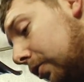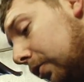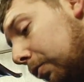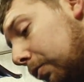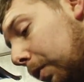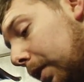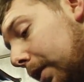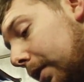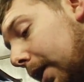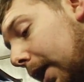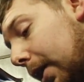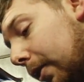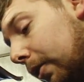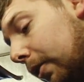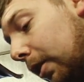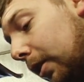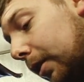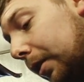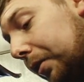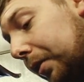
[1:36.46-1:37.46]
just went down
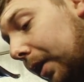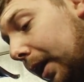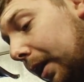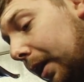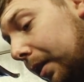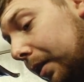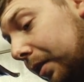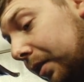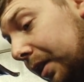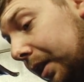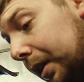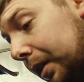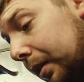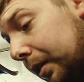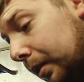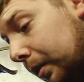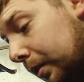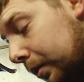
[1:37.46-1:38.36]
along the side of the seat,